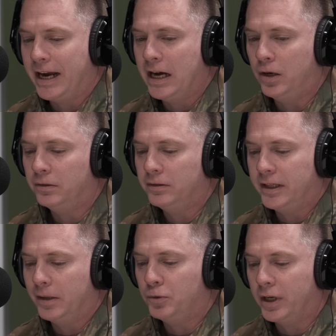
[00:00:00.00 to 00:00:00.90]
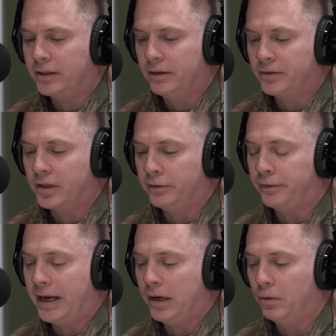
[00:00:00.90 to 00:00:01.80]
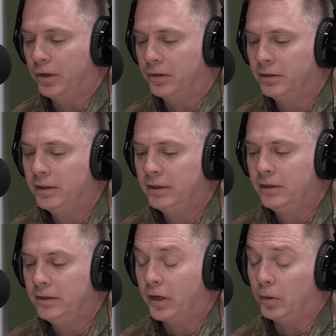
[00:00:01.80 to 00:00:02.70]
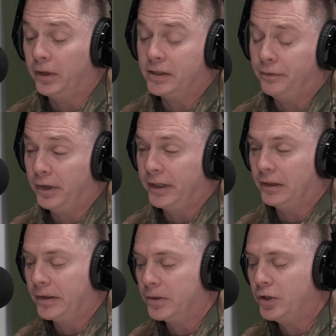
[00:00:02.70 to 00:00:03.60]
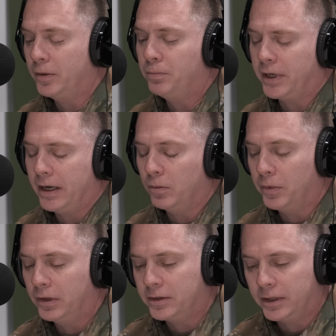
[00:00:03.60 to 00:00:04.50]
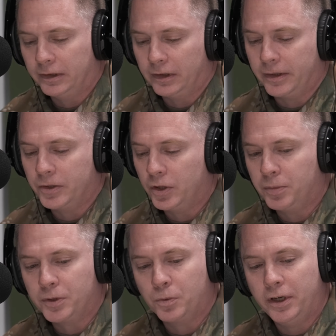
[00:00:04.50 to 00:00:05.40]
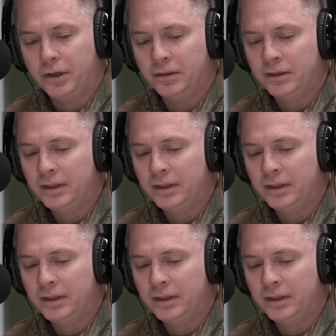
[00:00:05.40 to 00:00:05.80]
out the objectives of our not only civilian leadership, but our military leadership as well.